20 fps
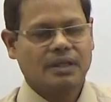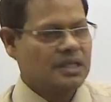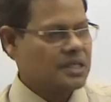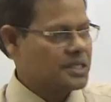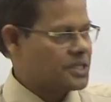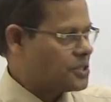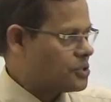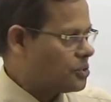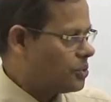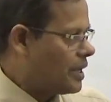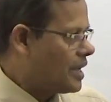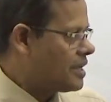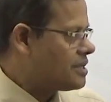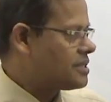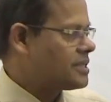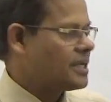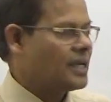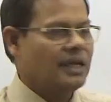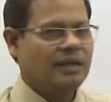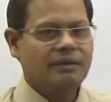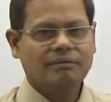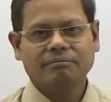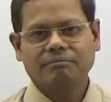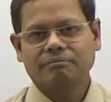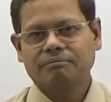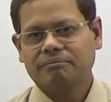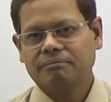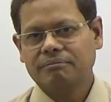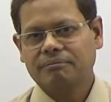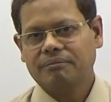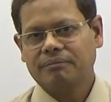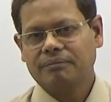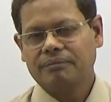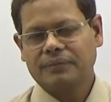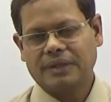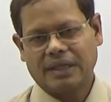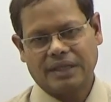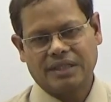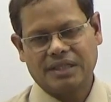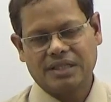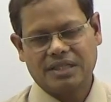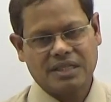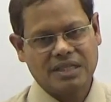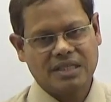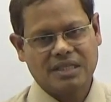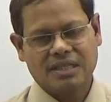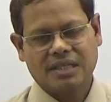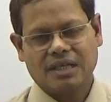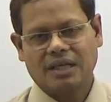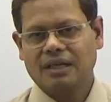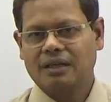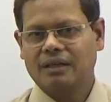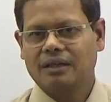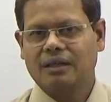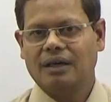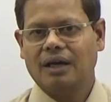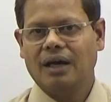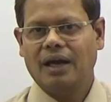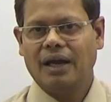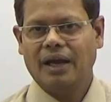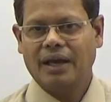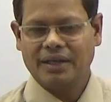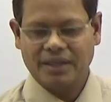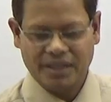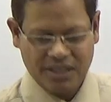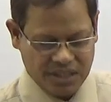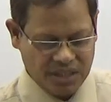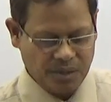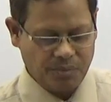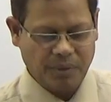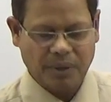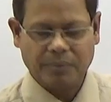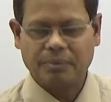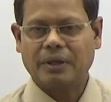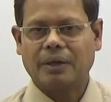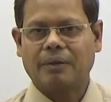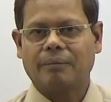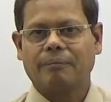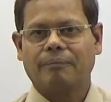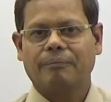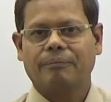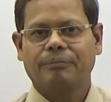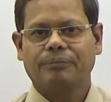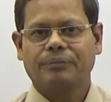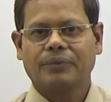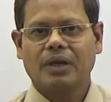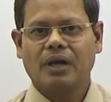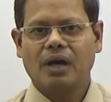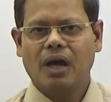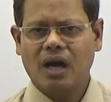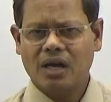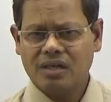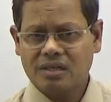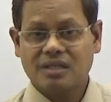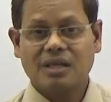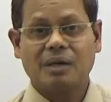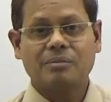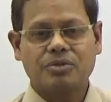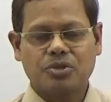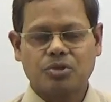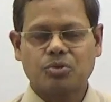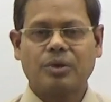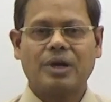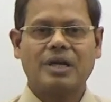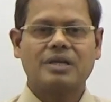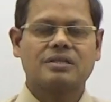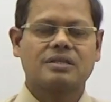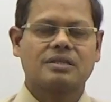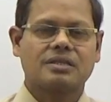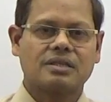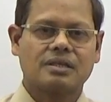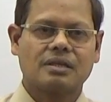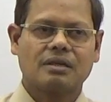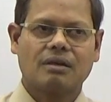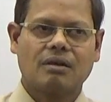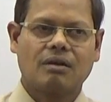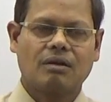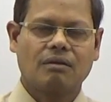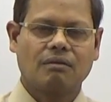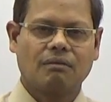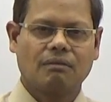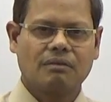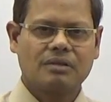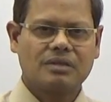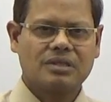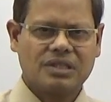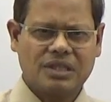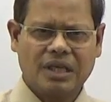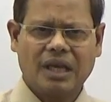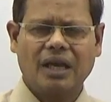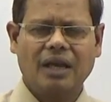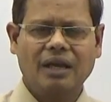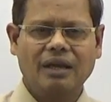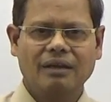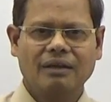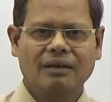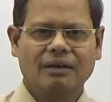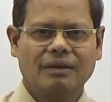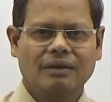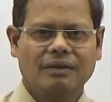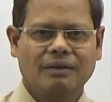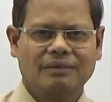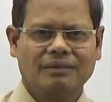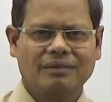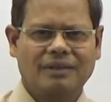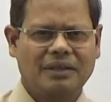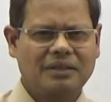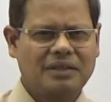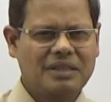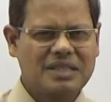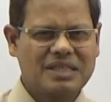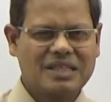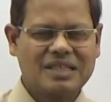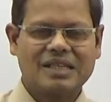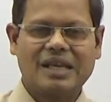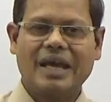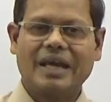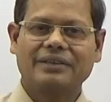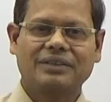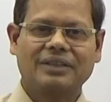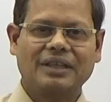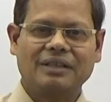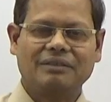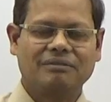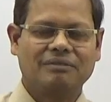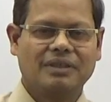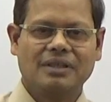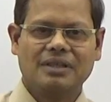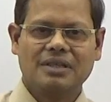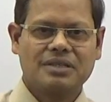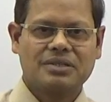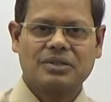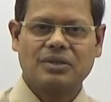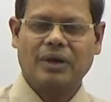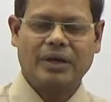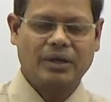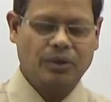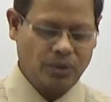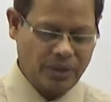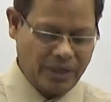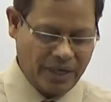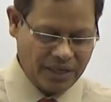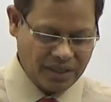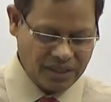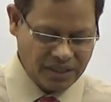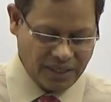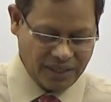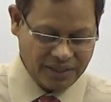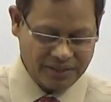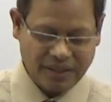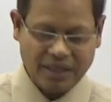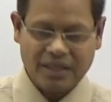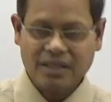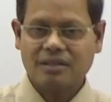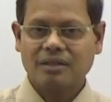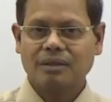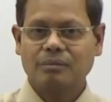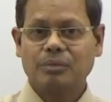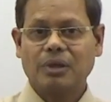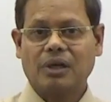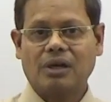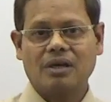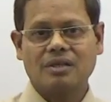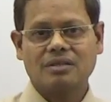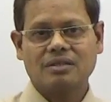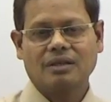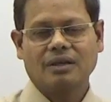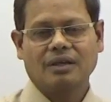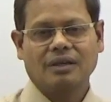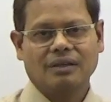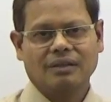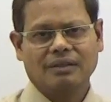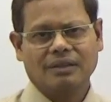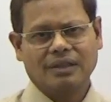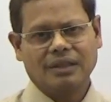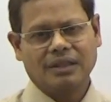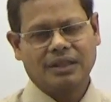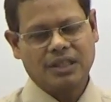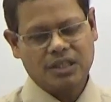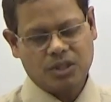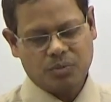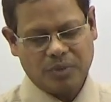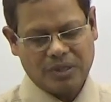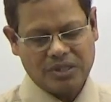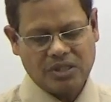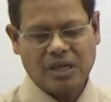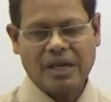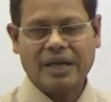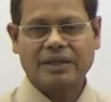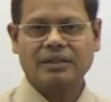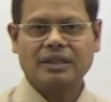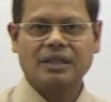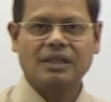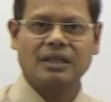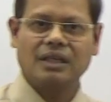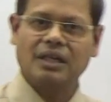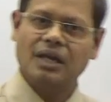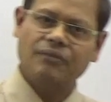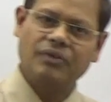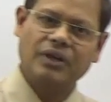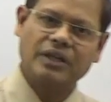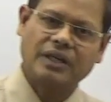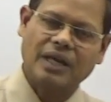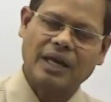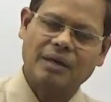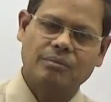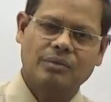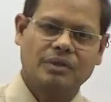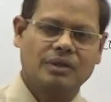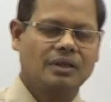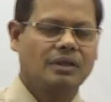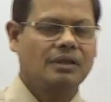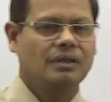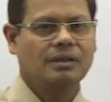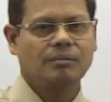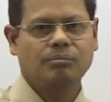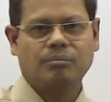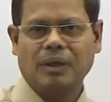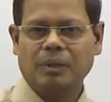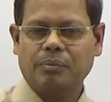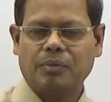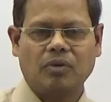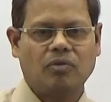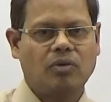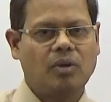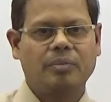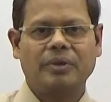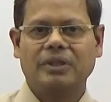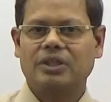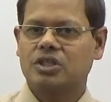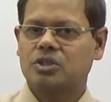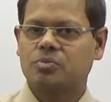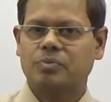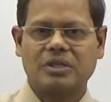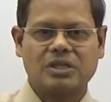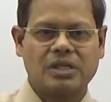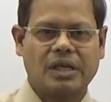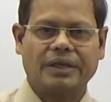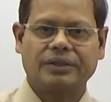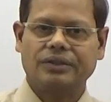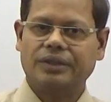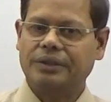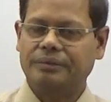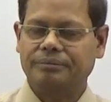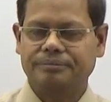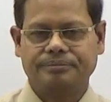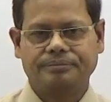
students say that this is an easy paper, and some students say that this is lengthy. So I don't entertain that, because this much lengthy, every time paper will be this much lengthy.